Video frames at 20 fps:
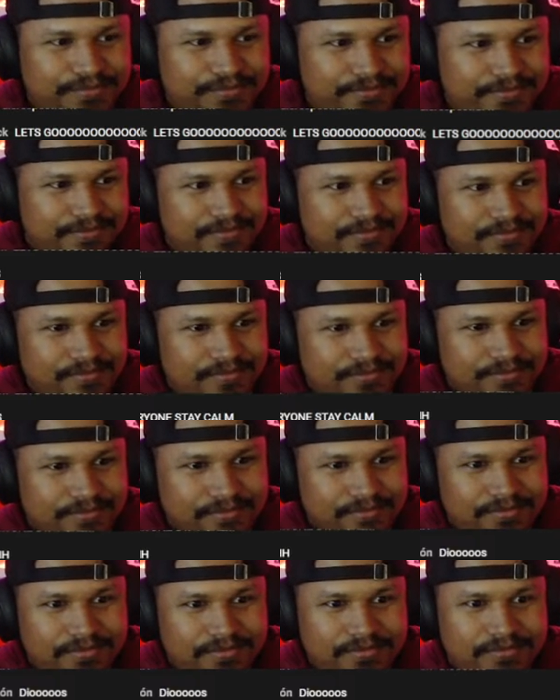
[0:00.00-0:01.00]

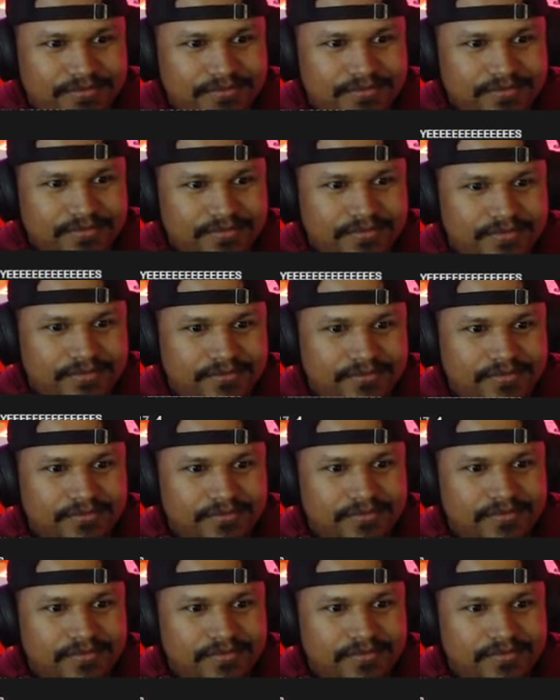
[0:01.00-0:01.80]
Nothing is said.